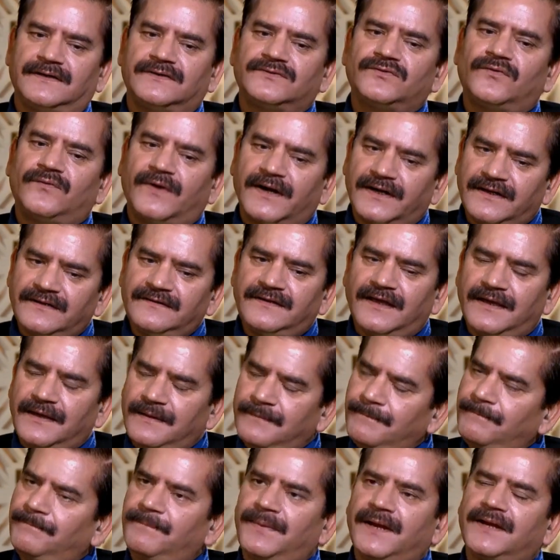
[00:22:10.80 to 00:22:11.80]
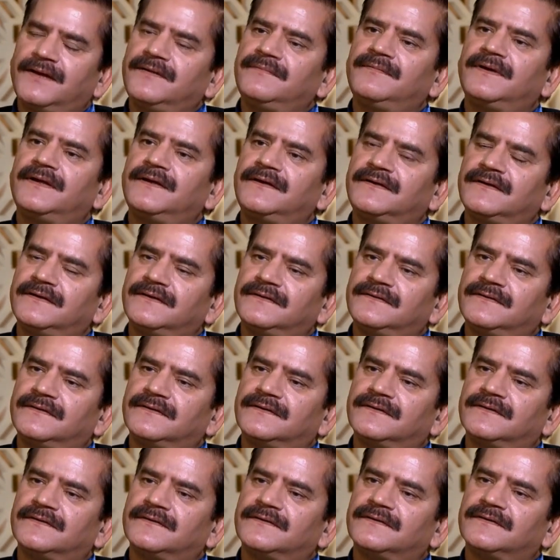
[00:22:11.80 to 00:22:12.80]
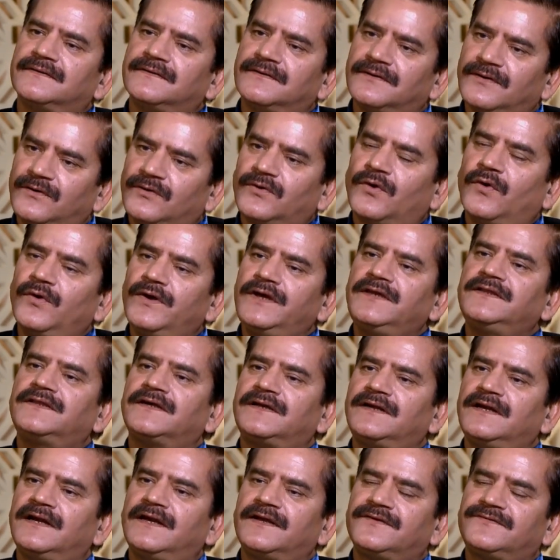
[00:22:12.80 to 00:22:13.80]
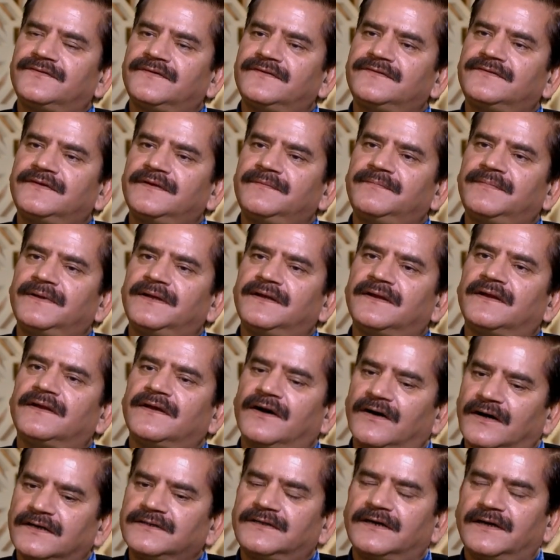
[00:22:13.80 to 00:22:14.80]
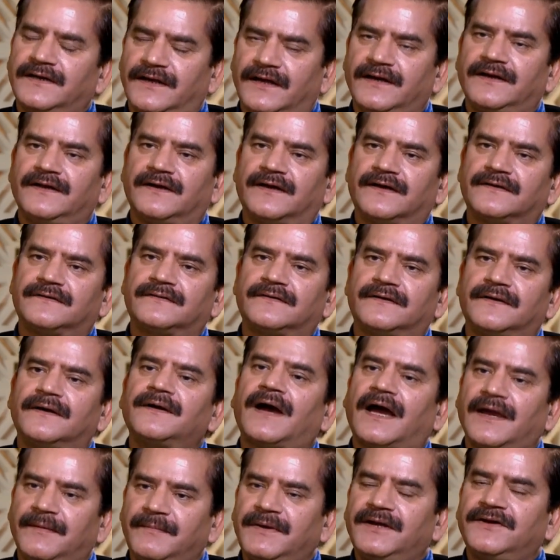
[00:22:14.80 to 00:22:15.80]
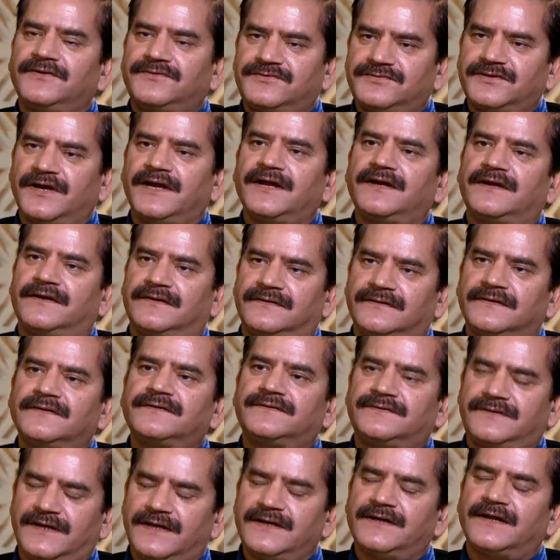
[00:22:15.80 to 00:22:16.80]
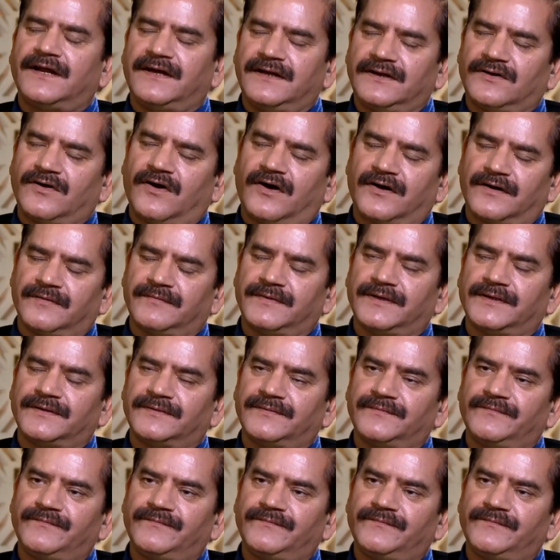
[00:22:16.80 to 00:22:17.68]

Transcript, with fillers: So what is the impediment in the uh, growing the relationship in other areas? I mean trade, trade and economy.